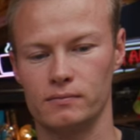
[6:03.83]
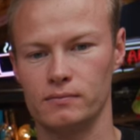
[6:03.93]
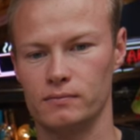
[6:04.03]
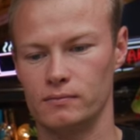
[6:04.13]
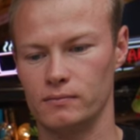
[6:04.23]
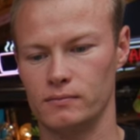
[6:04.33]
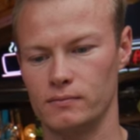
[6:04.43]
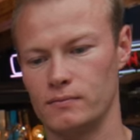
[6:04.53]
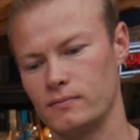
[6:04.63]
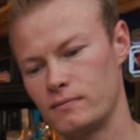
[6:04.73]

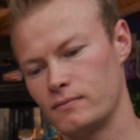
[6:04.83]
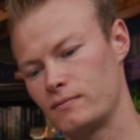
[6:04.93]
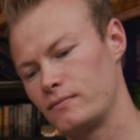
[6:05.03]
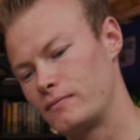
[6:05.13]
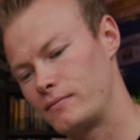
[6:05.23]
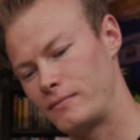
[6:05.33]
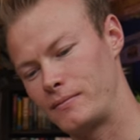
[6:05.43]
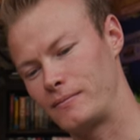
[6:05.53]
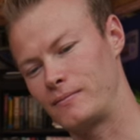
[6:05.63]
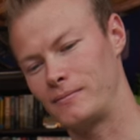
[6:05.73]

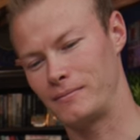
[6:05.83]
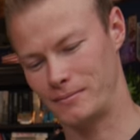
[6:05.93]
[no speech]